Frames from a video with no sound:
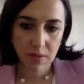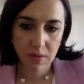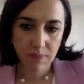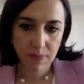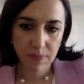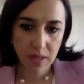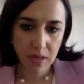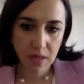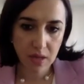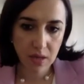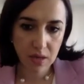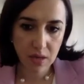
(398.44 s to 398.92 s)

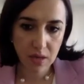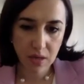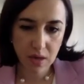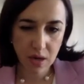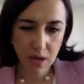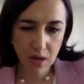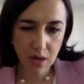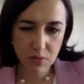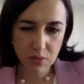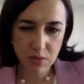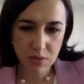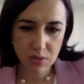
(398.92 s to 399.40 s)

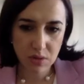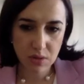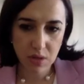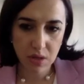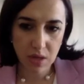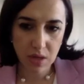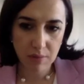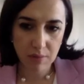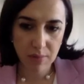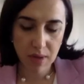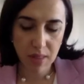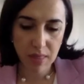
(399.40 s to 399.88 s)
around
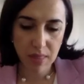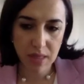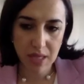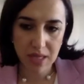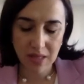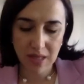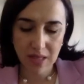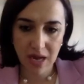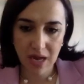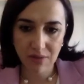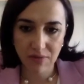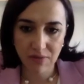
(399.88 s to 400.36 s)
a month and
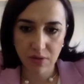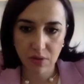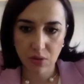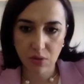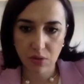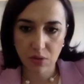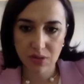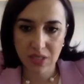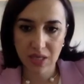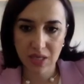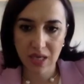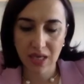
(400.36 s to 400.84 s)
a half ago
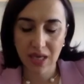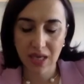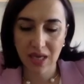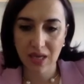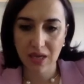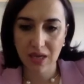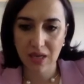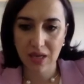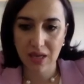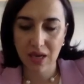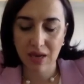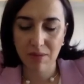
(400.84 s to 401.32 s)

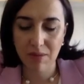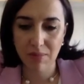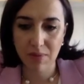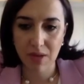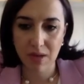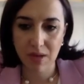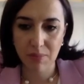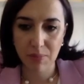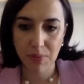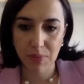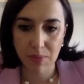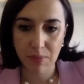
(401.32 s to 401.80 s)
saying
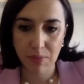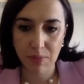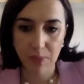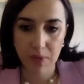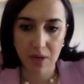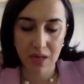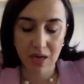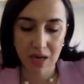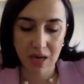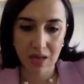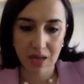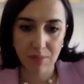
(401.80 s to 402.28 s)
people
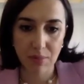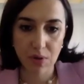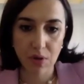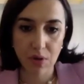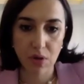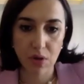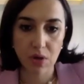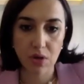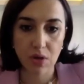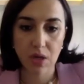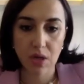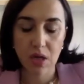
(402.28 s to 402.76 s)
in
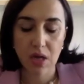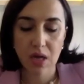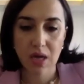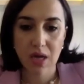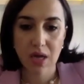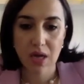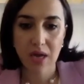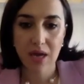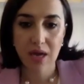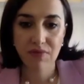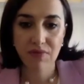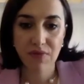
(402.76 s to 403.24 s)
Lebanon,
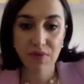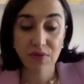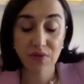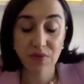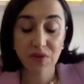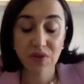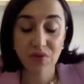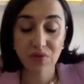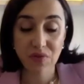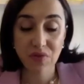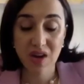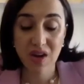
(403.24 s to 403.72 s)

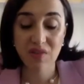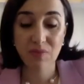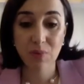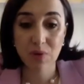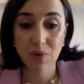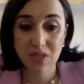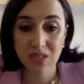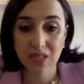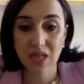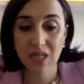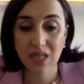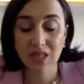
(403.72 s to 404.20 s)

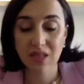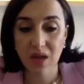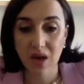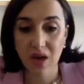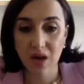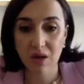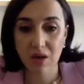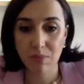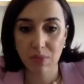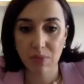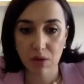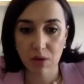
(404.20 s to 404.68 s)
55%
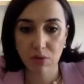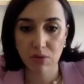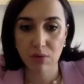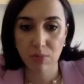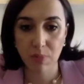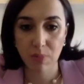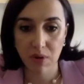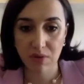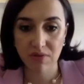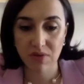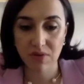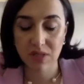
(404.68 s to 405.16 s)
are below the
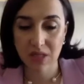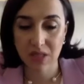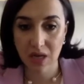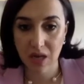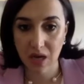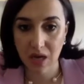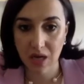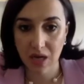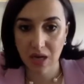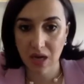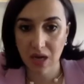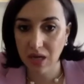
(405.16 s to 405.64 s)
poverty
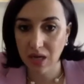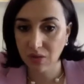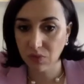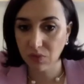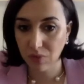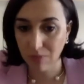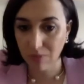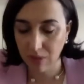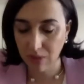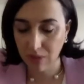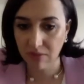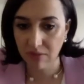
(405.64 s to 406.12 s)
line, and we
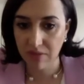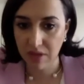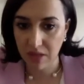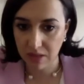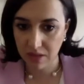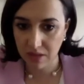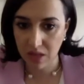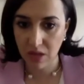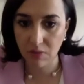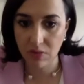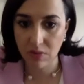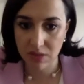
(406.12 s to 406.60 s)
believe that
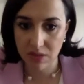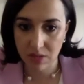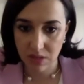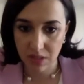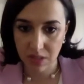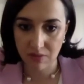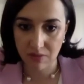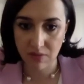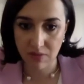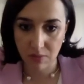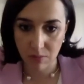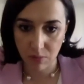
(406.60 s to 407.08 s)
now it's
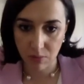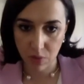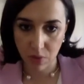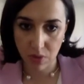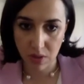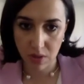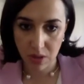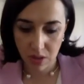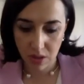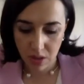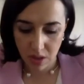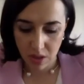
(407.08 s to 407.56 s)
even more.
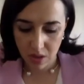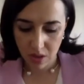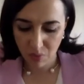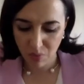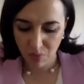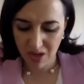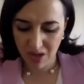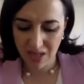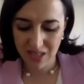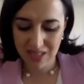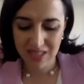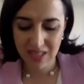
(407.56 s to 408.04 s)
We're
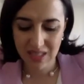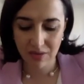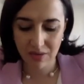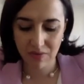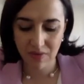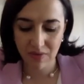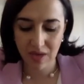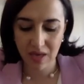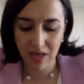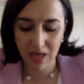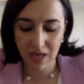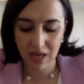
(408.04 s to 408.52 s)

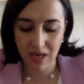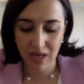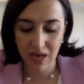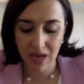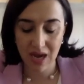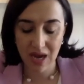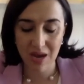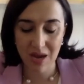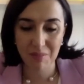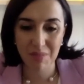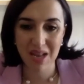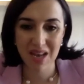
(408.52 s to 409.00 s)
receiving in
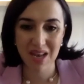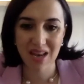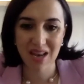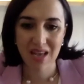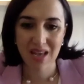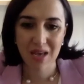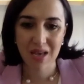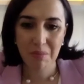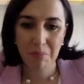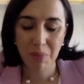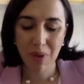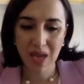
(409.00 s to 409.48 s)
Amel
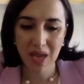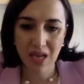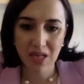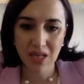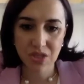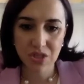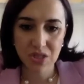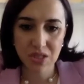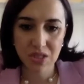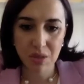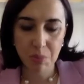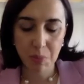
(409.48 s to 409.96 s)

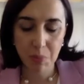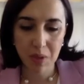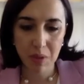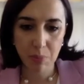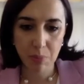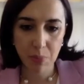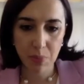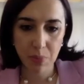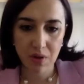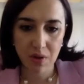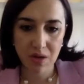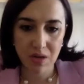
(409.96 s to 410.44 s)
PhD
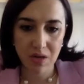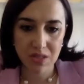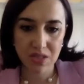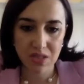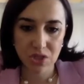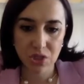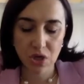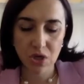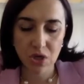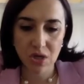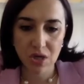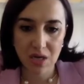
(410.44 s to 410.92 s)
people,
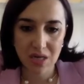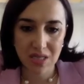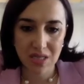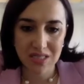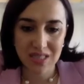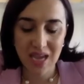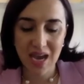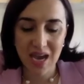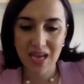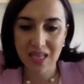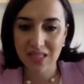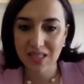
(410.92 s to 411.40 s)
journalists
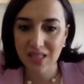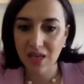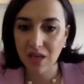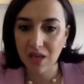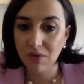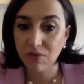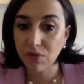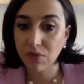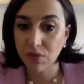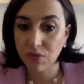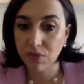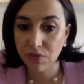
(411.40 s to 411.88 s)
asking
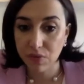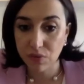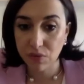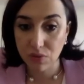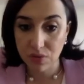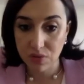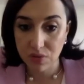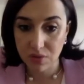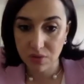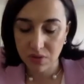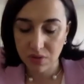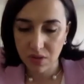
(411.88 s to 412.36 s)
for
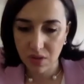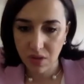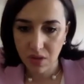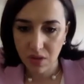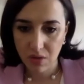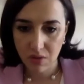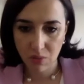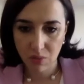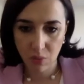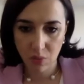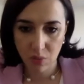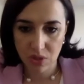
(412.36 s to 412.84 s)
food,
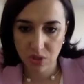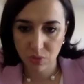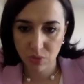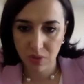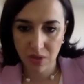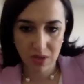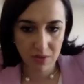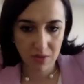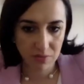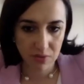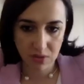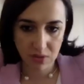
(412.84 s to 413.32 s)
which we
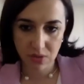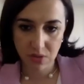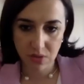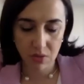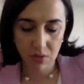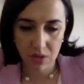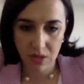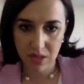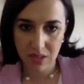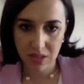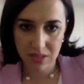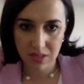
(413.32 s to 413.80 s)
never saw
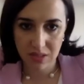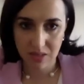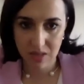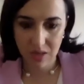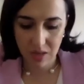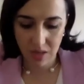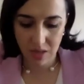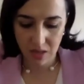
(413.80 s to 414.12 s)
in history.